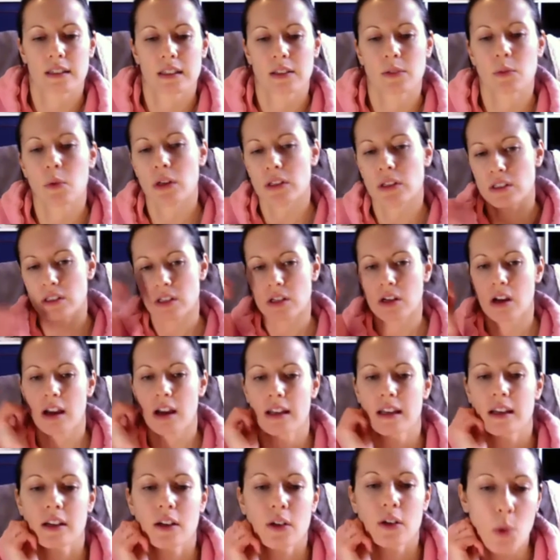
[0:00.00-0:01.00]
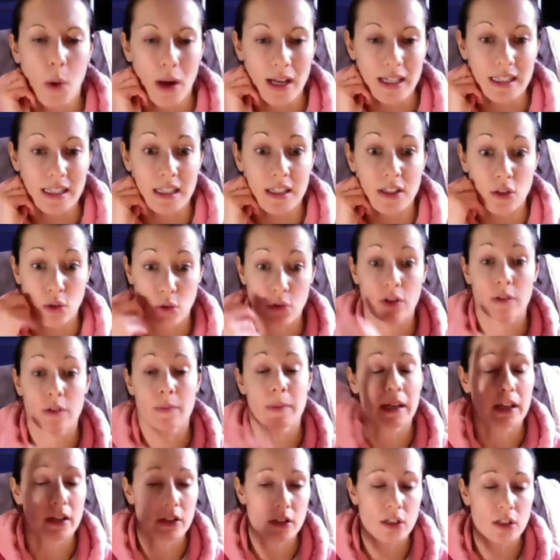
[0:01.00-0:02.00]
what's your kind of Questy story?
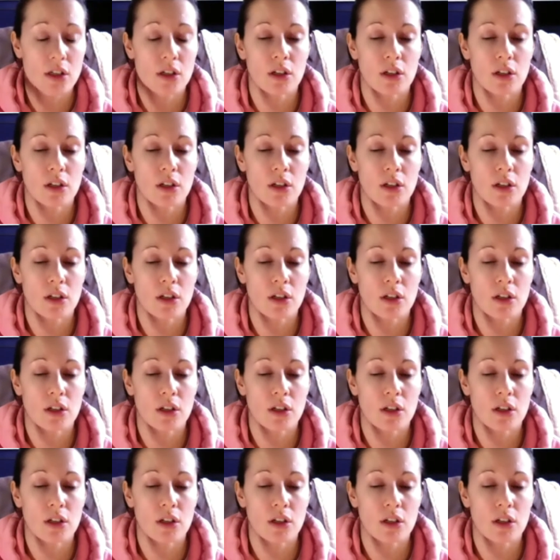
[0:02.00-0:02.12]
Because